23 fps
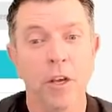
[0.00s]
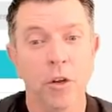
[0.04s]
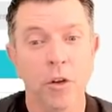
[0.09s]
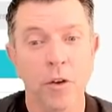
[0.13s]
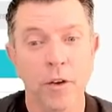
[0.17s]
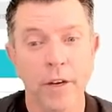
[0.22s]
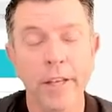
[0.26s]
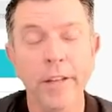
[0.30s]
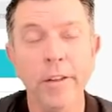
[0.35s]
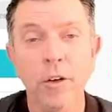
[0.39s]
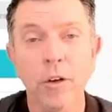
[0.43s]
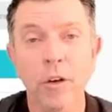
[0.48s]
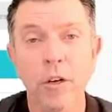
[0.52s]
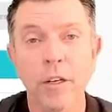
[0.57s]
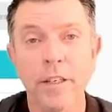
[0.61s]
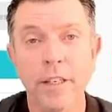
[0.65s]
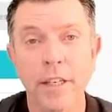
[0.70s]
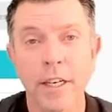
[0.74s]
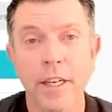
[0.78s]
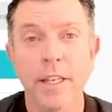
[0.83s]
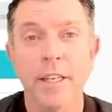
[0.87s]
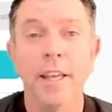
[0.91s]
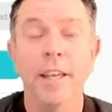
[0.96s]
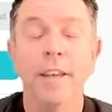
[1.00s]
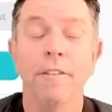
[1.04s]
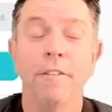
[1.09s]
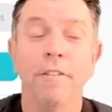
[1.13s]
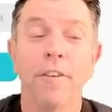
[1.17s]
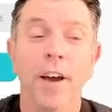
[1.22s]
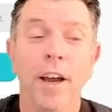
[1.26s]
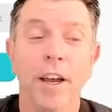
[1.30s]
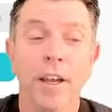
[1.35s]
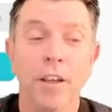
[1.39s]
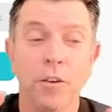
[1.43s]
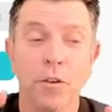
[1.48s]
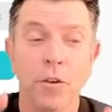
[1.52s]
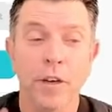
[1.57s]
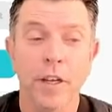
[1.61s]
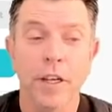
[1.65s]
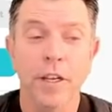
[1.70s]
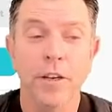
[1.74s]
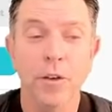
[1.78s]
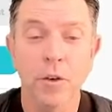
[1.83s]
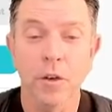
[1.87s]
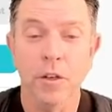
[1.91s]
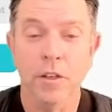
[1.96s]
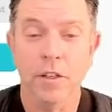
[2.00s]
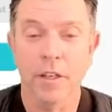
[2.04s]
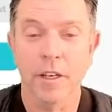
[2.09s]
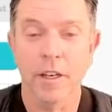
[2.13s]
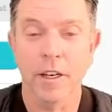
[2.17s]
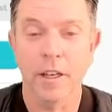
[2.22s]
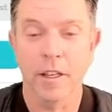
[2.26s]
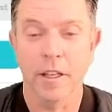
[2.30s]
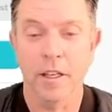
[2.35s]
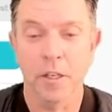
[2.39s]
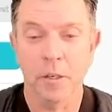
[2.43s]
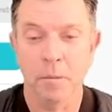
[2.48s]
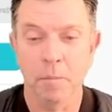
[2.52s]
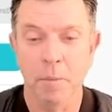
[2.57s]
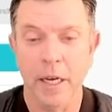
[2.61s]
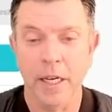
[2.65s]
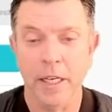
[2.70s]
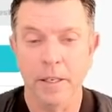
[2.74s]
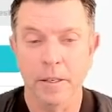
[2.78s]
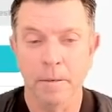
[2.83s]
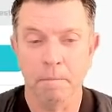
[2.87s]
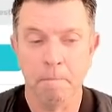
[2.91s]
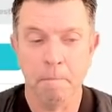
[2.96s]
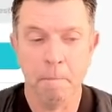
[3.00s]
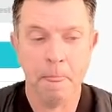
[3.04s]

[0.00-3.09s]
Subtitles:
You need to consider DeFi, you need to consider the space.